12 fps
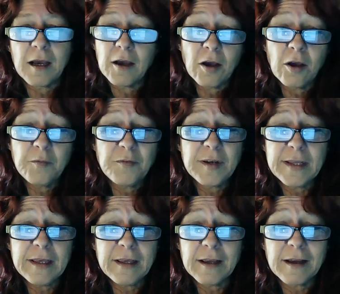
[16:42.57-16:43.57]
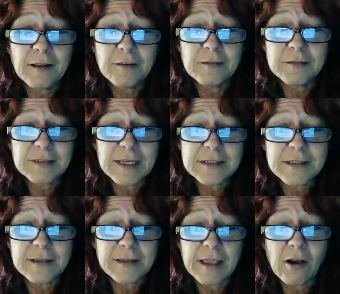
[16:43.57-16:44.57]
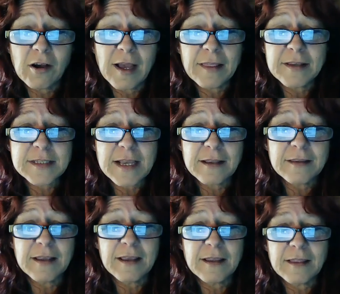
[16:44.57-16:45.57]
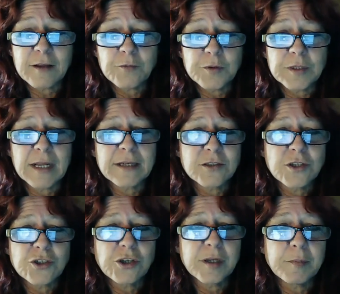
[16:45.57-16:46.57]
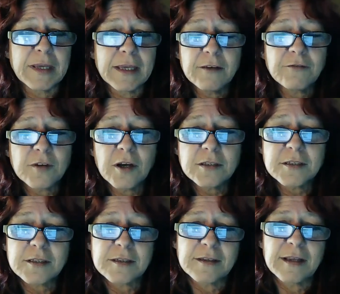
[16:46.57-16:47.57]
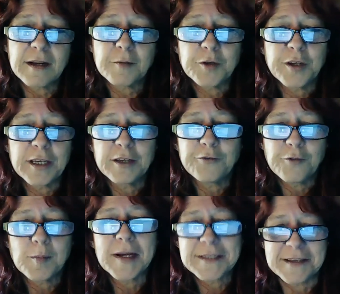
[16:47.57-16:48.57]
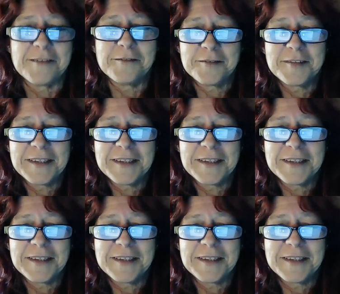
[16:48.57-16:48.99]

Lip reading: hopefully there are others out there that would like to join me. If not, then I'm doing it for myself.